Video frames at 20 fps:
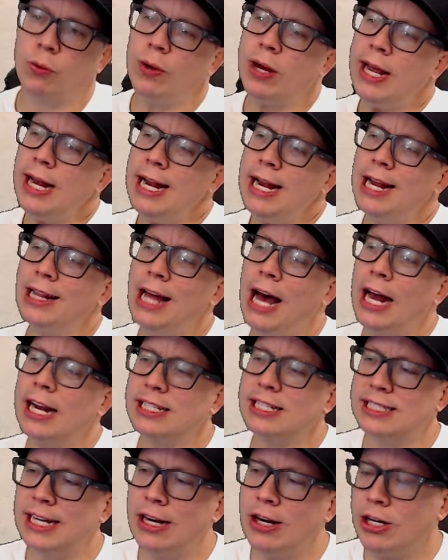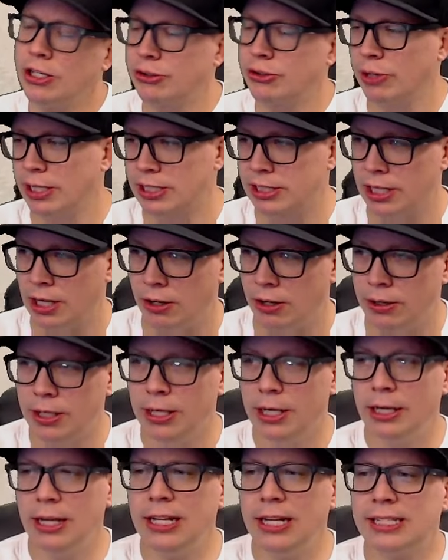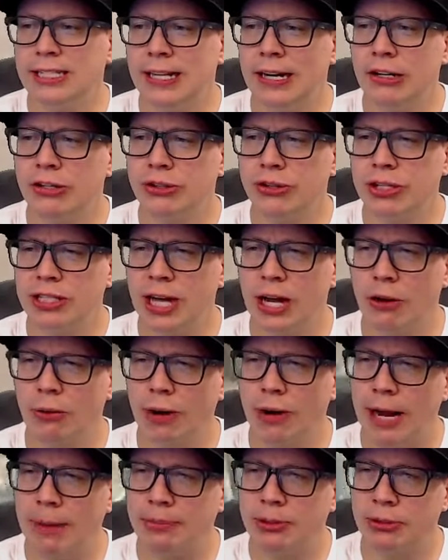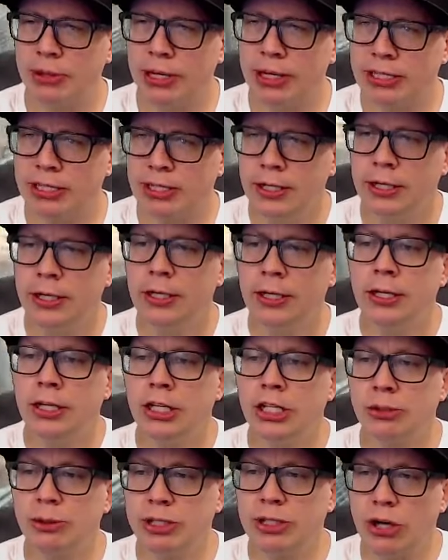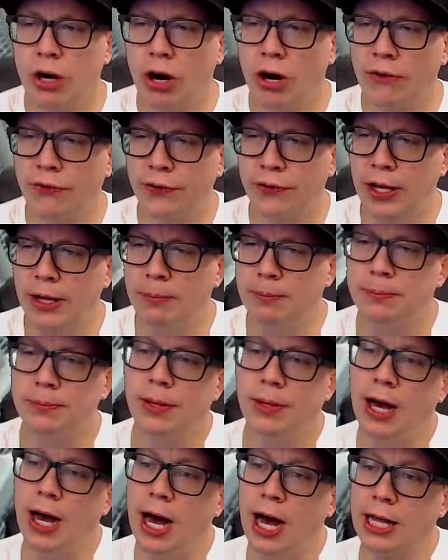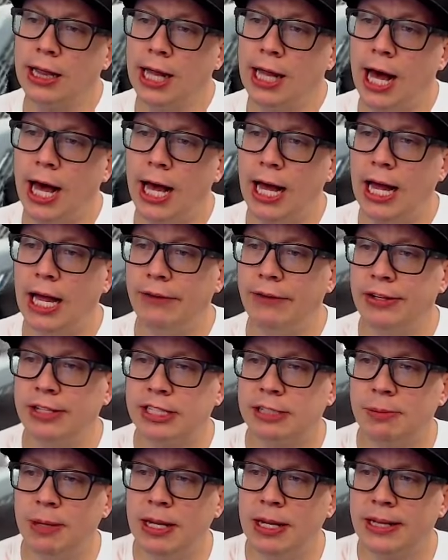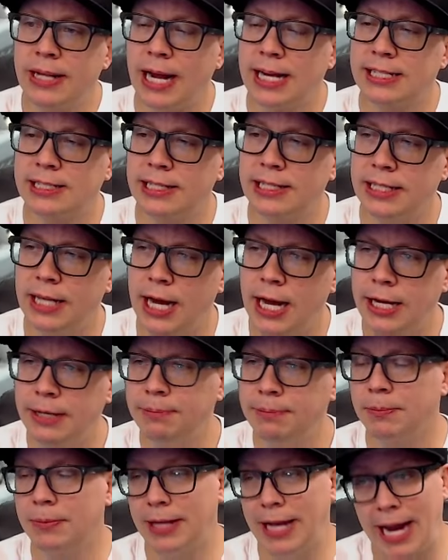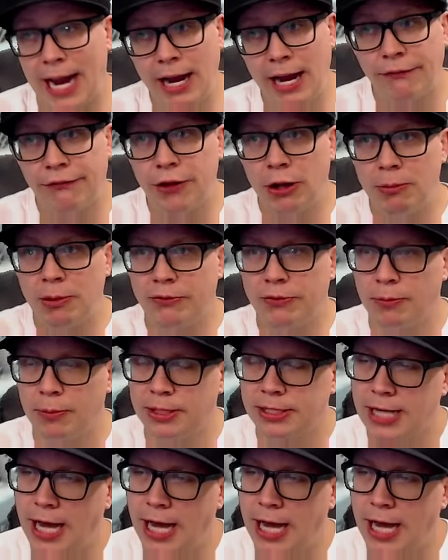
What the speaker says: We're getting a lot of stair tricks though. A lot of stair tricks, a lot of ramp tricks. Switch hard flip. A la Evan Smith, nicely done. And filming from the